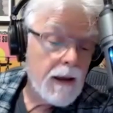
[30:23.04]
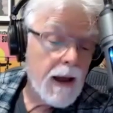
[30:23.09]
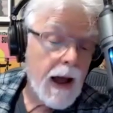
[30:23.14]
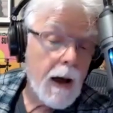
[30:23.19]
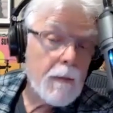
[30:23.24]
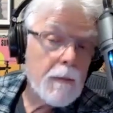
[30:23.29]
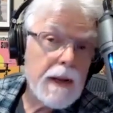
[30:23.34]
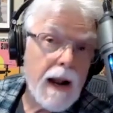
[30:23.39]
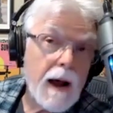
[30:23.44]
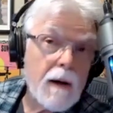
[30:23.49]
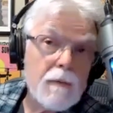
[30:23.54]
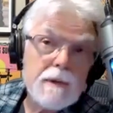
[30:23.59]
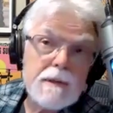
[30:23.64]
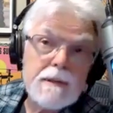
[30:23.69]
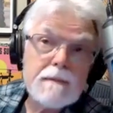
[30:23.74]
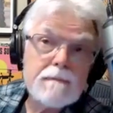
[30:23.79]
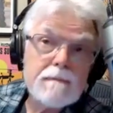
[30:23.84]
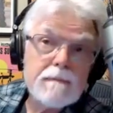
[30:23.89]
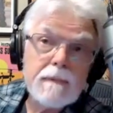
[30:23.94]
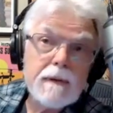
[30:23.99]
I mean,
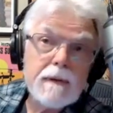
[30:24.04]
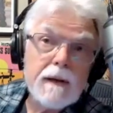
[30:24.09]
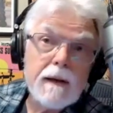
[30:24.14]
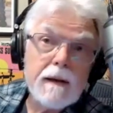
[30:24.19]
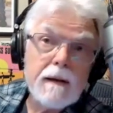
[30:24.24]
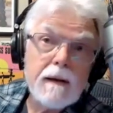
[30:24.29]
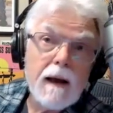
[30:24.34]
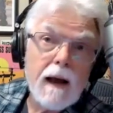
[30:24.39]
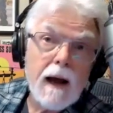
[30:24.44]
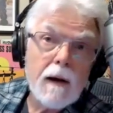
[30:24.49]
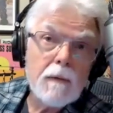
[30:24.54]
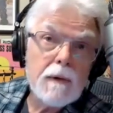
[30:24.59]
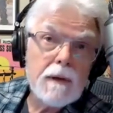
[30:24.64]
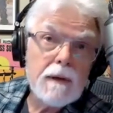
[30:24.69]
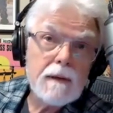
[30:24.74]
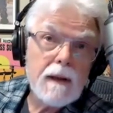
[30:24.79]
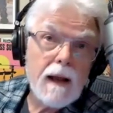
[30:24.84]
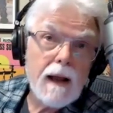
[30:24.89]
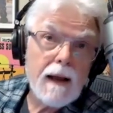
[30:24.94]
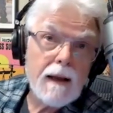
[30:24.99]

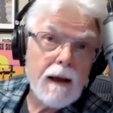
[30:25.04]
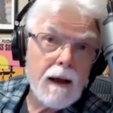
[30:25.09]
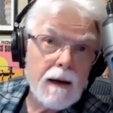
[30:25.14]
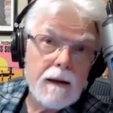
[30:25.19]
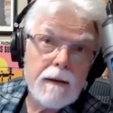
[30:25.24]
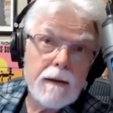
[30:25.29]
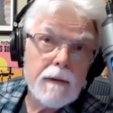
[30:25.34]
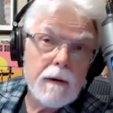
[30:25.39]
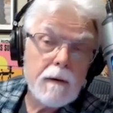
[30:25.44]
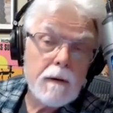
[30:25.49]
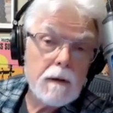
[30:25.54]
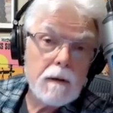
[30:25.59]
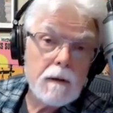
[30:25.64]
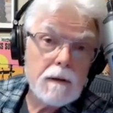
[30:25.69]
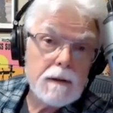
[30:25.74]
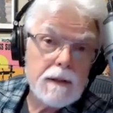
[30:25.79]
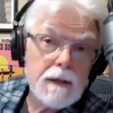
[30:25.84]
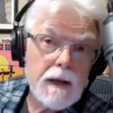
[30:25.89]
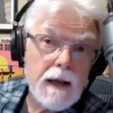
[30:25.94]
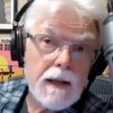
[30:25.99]
I got in there and
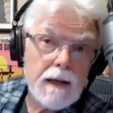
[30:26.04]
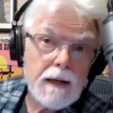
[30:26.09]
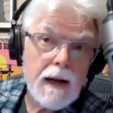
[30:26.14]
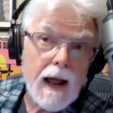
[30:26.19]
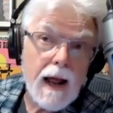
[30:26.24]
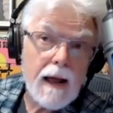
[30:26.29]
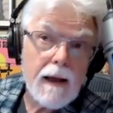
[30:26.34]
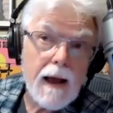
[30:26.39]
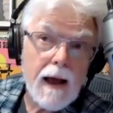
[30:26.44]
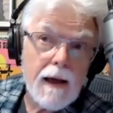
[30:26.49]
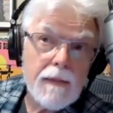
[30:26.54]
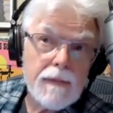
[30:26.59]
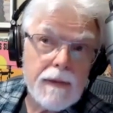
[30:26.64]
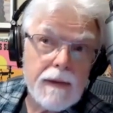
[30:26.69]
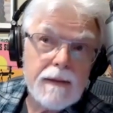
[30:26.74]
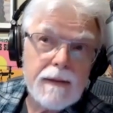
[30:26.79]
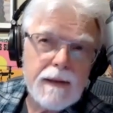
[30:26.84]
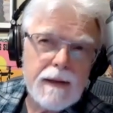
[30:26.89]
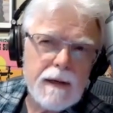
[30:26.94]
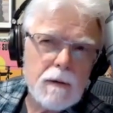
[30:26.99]
looked at it. I
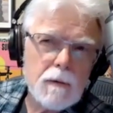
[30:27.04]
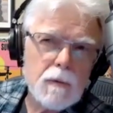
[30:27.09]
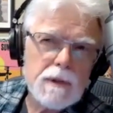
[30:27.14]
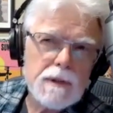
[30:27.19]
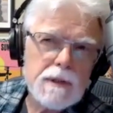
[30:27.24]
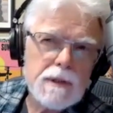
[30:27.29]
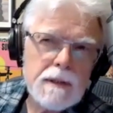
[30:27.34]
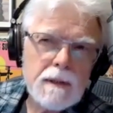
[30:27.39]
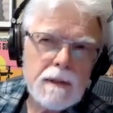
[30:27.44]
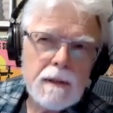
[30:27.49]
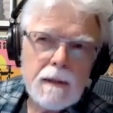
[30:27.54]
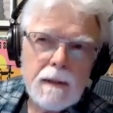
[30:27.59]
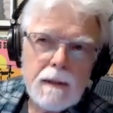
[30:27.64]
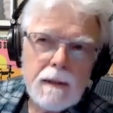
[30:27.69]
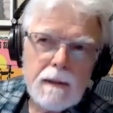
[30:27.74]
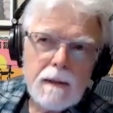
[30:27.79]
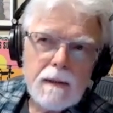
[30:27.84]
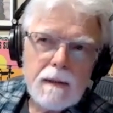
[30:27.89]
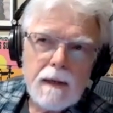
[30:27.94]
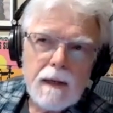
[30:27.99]
think that it was
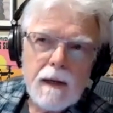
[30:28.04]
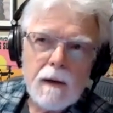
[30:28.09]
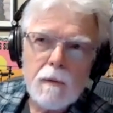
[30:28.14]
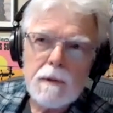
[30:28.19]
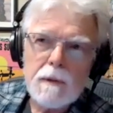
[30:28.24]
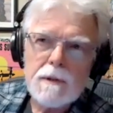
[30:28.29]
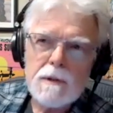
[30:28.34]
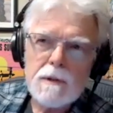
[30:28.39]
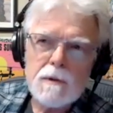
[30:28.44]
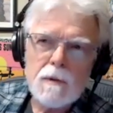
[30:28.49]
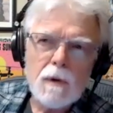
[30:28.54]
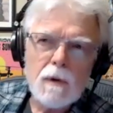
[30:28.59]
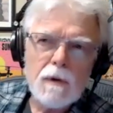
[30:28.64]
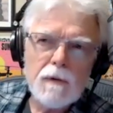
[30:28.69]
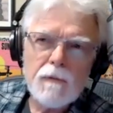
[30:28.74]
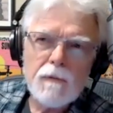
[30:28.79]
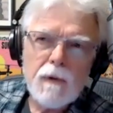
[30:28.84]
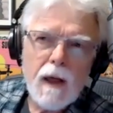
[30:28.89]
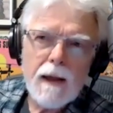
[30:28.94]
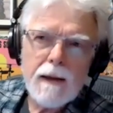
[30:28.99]
sort
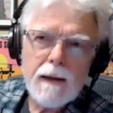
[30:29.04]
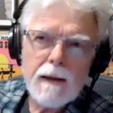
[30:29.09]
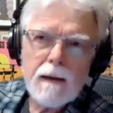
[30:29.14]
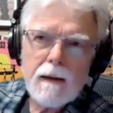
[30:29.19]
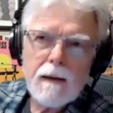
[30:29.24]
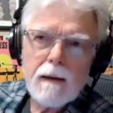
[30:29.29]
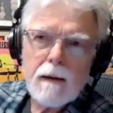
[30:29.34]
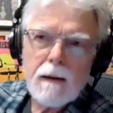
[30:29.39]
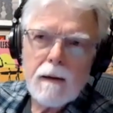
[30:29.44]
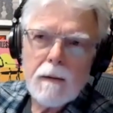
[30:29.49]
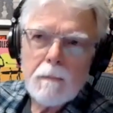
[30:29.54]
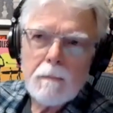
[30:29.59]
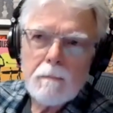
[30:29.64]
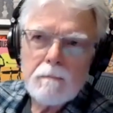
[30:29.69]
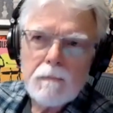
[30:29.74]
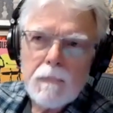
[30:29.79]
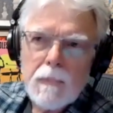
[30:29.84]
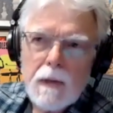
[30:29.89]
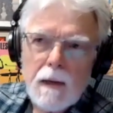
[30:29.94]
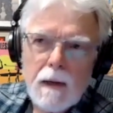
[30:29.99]
of like a
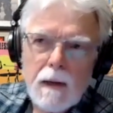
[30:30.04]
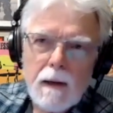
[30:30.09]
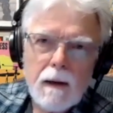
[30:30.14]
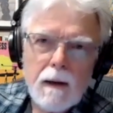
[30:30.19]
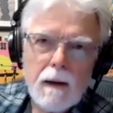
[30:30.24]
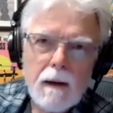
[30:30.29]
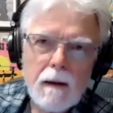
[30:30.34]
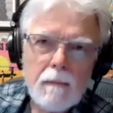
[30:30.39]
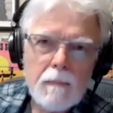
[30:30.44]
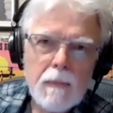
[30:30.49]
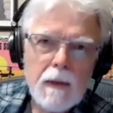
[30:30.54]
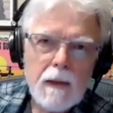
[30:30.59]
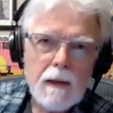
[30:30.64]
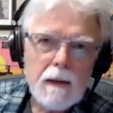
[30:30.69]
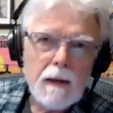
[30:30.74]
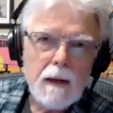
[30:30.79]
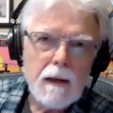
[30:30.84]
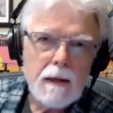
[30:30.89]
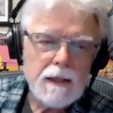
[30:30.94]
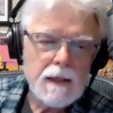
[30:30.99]

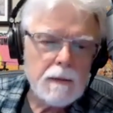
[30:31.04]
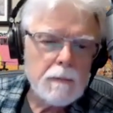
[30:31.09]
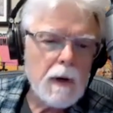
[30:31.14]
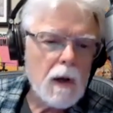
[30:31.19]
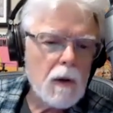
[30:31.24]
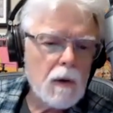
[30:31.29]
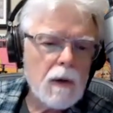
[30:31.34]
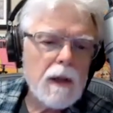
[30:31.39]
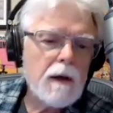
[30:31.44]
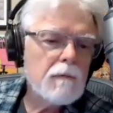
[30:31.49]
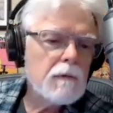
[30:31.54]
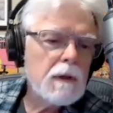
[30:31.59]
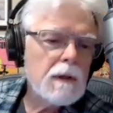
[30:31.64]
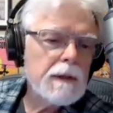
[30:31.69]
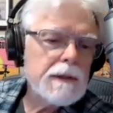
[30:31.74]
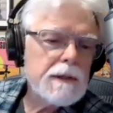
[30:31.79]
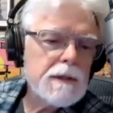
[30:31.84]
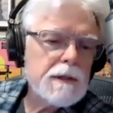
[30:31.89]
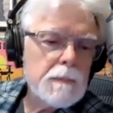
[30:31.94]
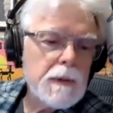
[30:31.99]
demo level
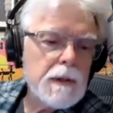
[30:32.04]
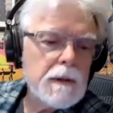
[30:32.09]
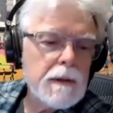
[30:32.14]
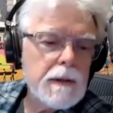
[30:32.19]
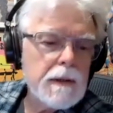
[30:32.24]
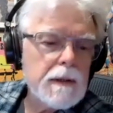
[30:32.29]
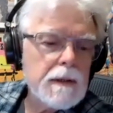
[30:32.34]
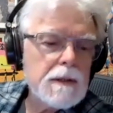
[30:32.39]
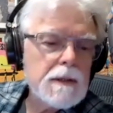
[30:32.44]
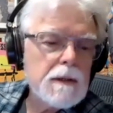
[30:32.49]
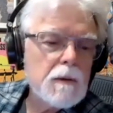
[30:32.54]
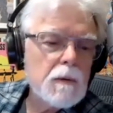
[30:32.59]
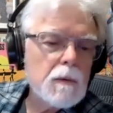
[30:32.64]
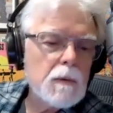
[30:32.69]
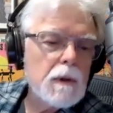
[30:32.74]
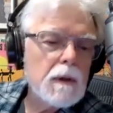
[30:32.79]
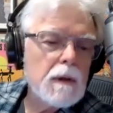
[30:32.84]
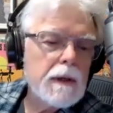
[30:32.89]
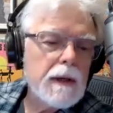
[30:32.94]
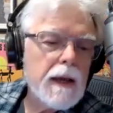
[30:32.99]
experience. It
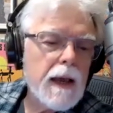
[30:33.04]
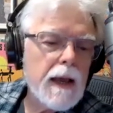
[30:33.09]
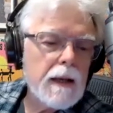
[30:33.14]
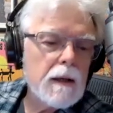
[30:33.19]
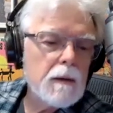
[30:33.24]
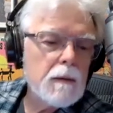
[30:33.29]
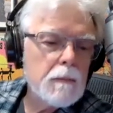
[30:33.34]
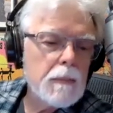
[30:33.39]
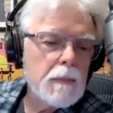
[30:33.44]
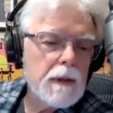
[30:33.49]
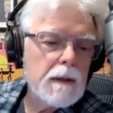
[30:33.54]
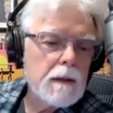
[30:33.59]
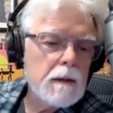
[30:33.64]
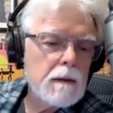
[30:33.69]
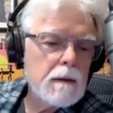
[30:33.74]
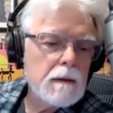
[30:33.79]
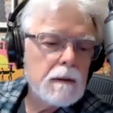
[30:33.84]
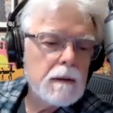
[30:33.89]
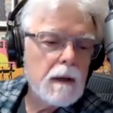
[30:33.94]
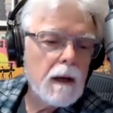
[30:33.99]
really hadn't
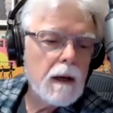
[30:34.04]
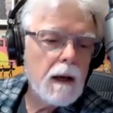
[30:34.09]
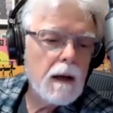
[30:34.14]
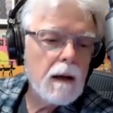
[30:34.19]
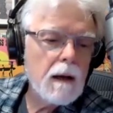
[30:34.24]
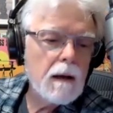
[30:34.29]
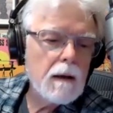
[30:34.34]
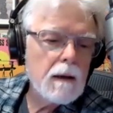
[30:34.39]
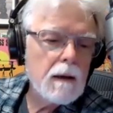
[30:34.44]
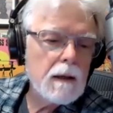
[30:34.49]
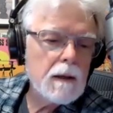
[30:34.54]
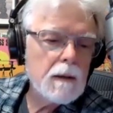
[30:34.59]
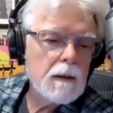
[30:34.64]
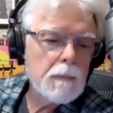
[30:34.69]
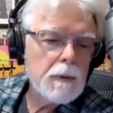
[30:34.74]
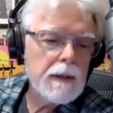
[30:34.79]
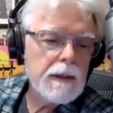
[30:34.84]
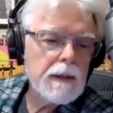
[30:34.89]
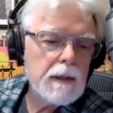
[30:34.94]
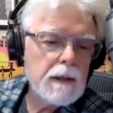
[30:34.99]
been
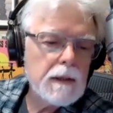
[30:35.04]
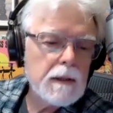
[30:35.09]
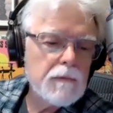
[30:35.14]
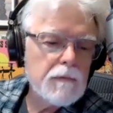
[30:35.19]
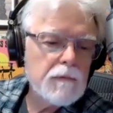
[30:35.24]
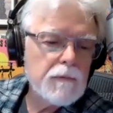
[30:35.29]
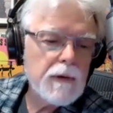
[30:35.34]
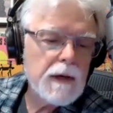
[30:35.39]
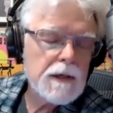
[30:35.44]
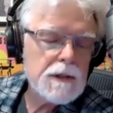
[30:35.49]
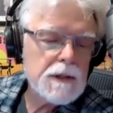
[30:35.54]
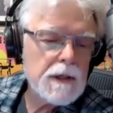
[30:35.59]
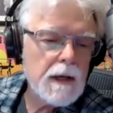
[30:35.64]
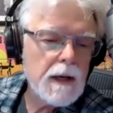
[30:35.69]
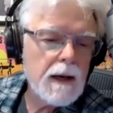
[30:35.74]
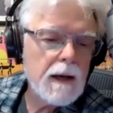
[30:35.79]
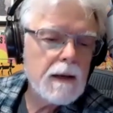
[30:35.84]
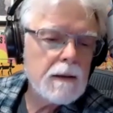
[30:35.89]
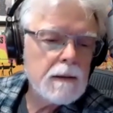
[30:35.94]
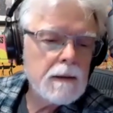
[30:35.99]
completely fleshed
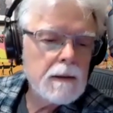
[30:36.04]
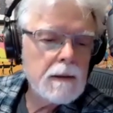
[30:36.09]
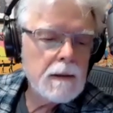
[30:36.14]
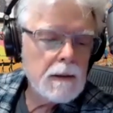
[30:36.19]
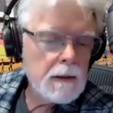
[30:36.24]
out.